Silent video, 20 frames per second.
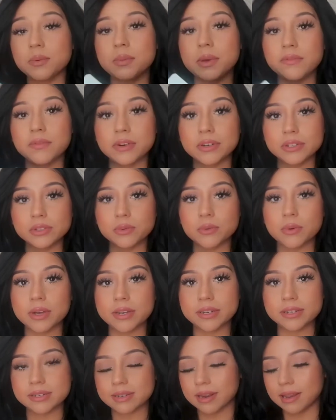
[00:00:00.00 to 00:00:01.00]
my first
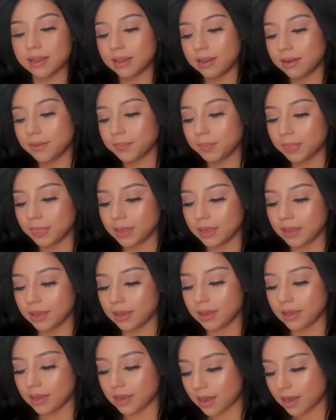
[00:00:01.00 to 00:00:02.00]
question
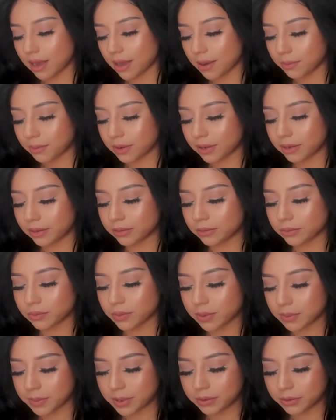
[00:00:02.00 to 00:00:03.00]
was,
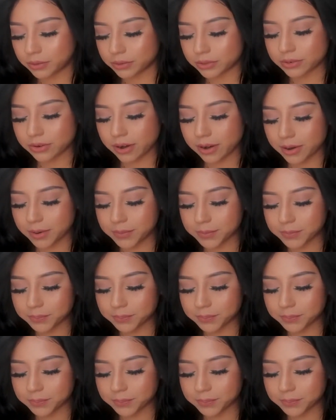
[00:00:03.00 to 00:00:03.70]
what made you start?